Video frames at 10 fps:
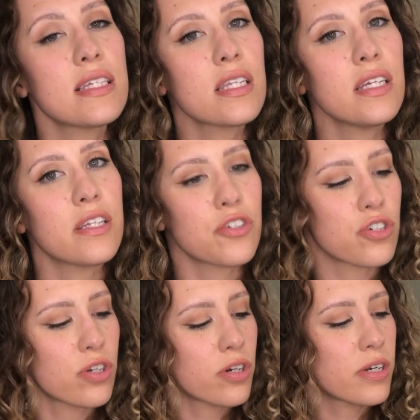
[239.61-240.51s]

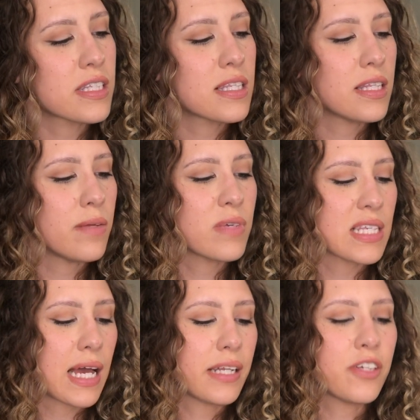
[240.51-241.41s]
conditioner, it's the
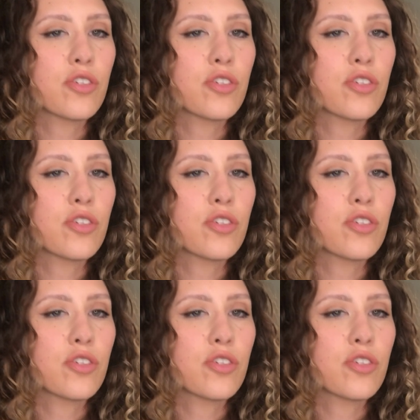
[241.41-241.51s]
Mizani True